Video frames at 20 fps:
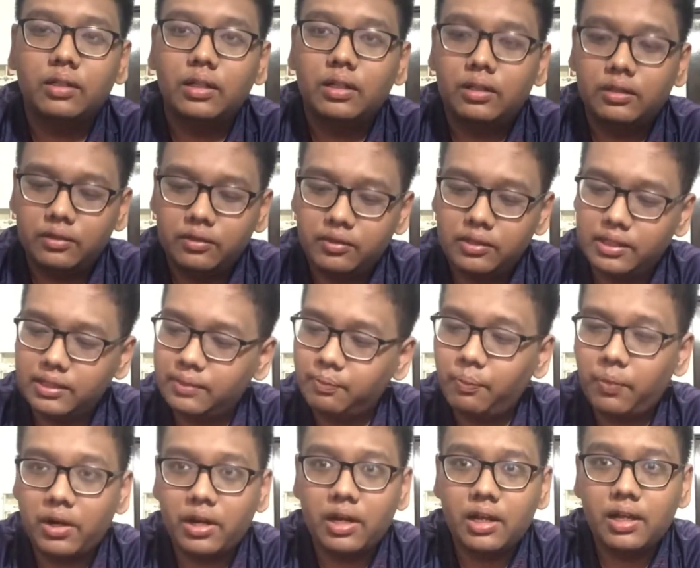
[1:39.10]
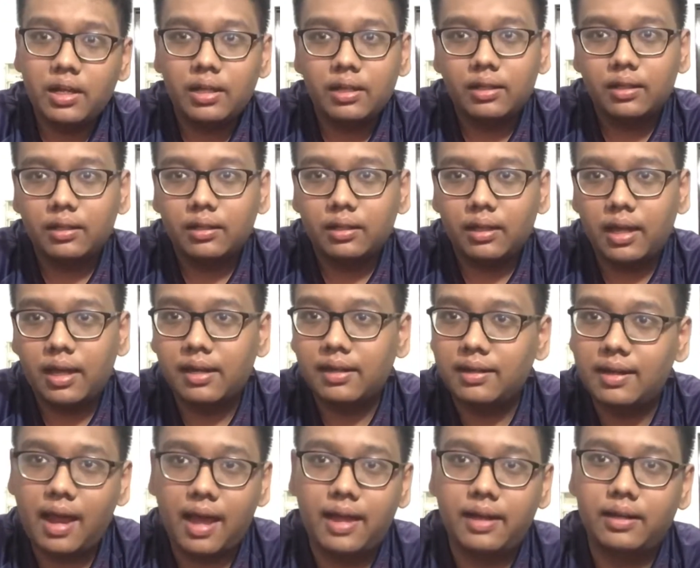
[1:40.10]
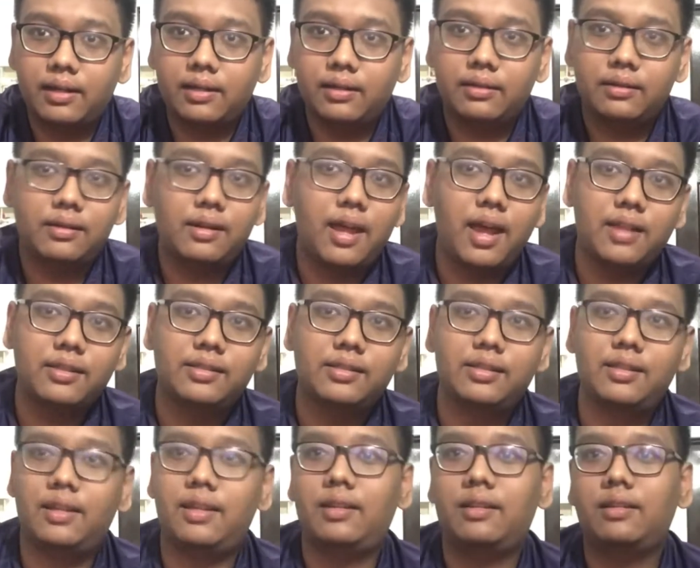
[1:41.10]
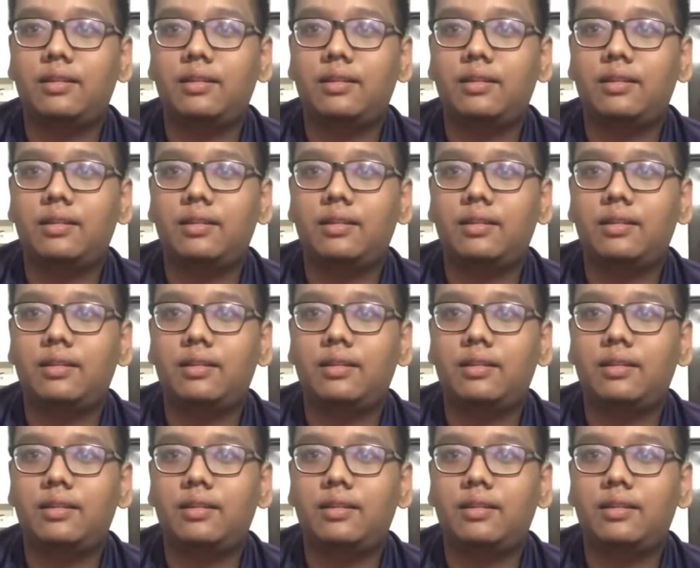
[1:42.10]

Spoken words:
You just spray and done. That's it.